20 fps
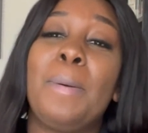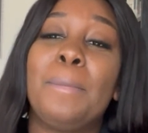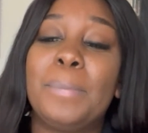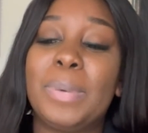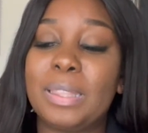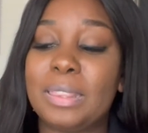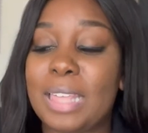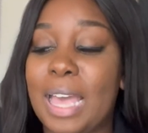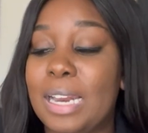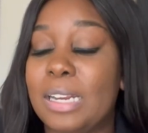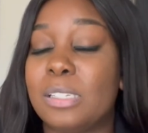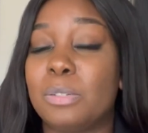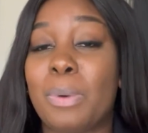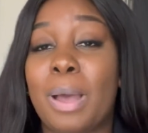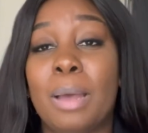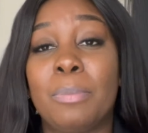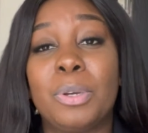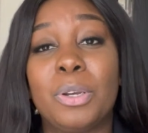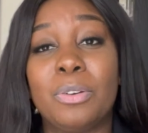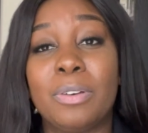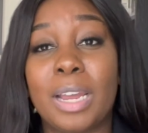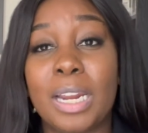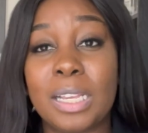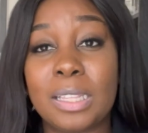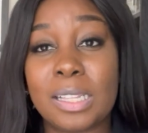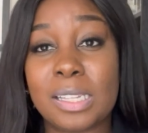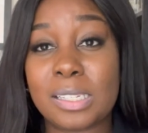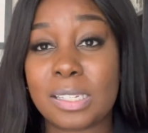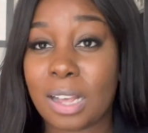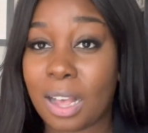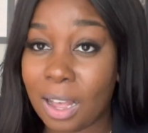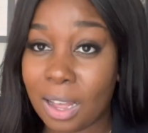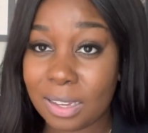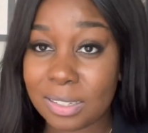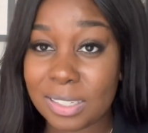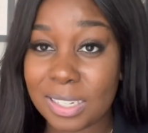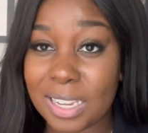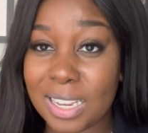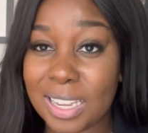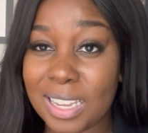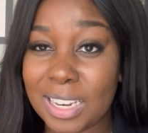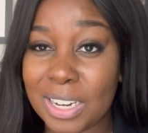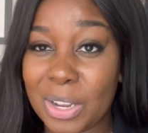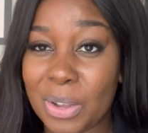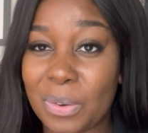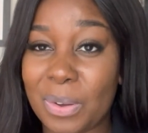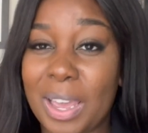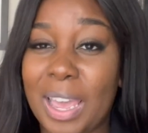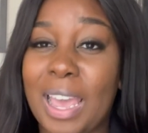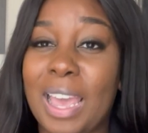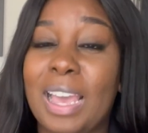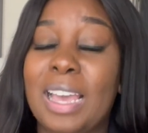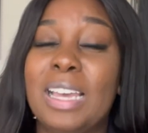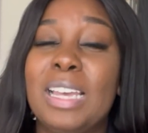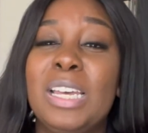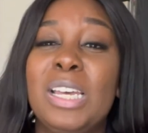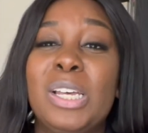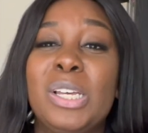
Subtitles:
But that is why I'm creating this content, okay?